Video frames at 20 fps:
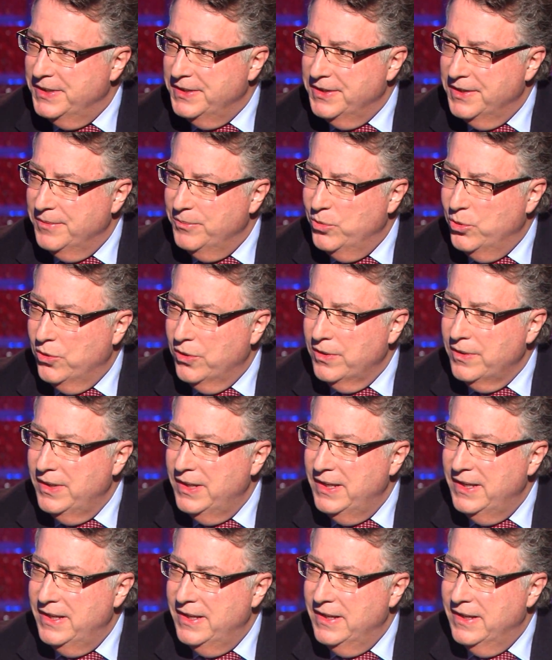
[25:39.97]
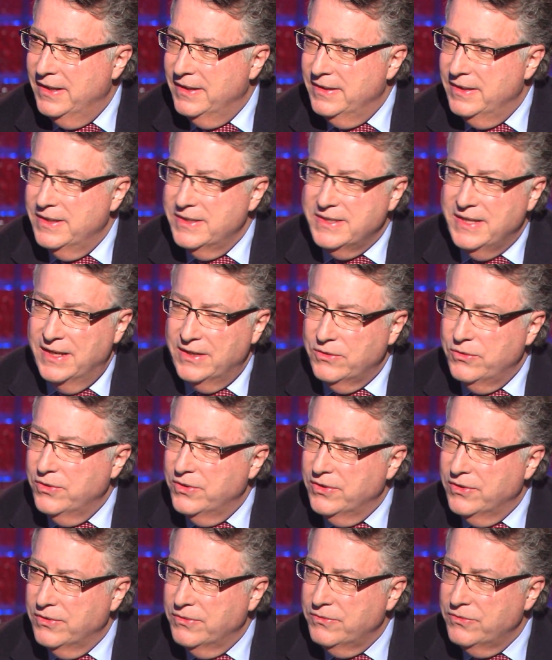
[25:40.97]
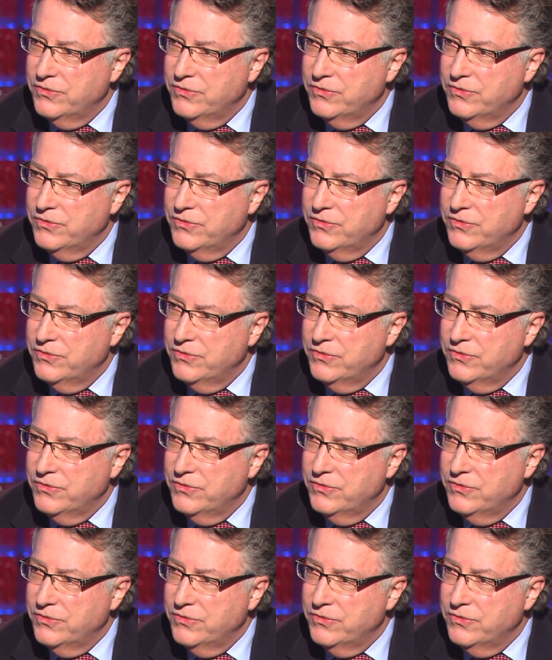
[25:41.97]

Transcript: anymore. Is that going to